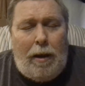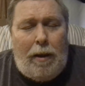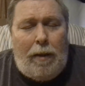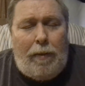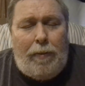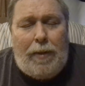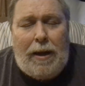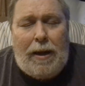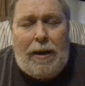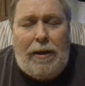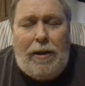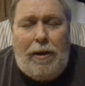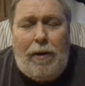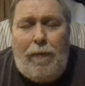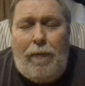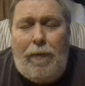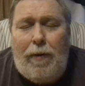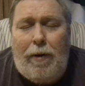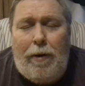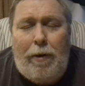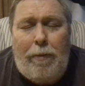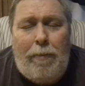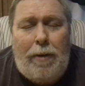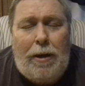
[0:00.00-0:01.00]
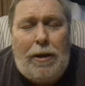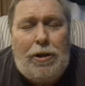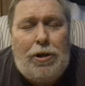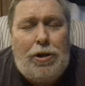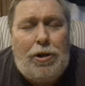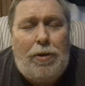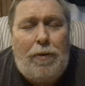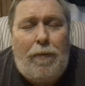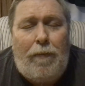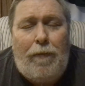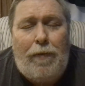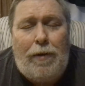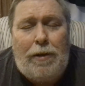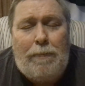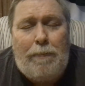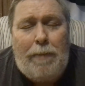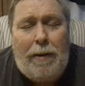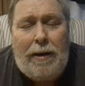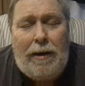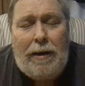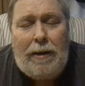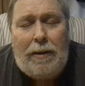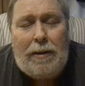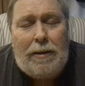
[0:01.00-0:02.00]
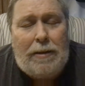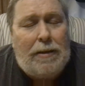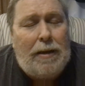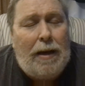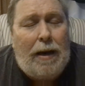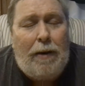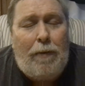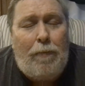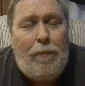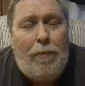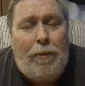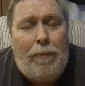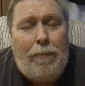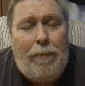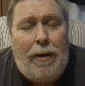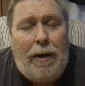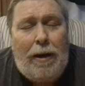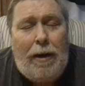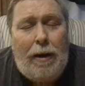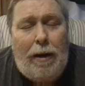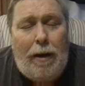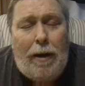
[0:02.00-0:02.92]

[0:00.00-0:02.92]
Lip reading: Thank you very much for spending this night with me.